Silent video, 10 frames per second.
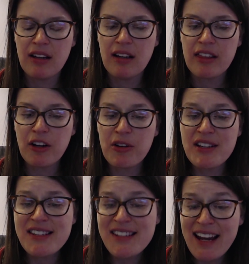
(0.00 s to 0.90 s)
They're
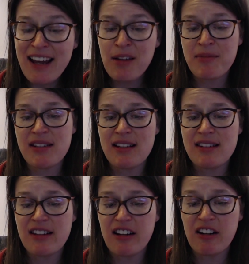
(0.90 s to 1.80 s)
the same, said
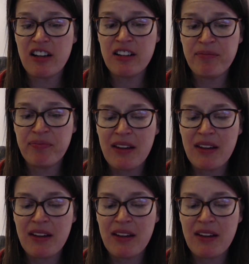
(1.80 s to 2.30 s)
Sierra.